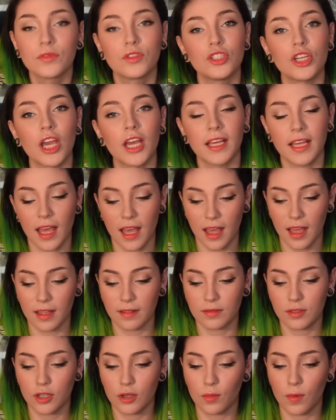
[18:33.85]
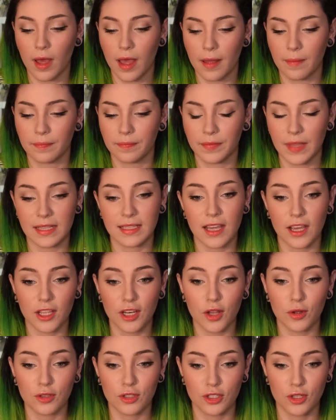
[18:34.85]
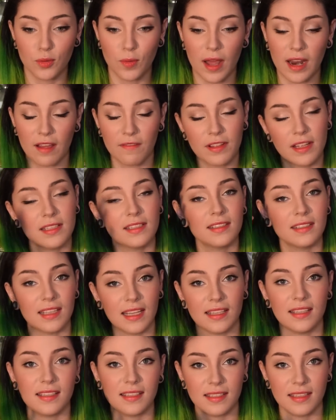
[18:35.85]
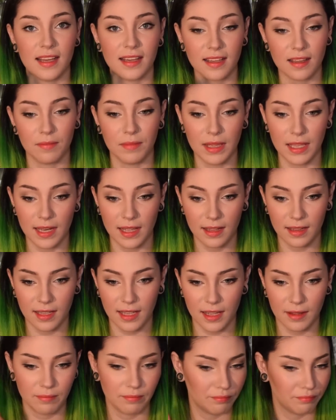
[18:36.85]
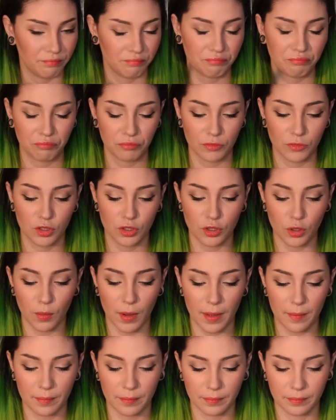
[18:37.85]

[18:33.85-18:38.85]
JK, too wet. That's how you know it's too wet. If it doesn't like stick immediately, it's too wet.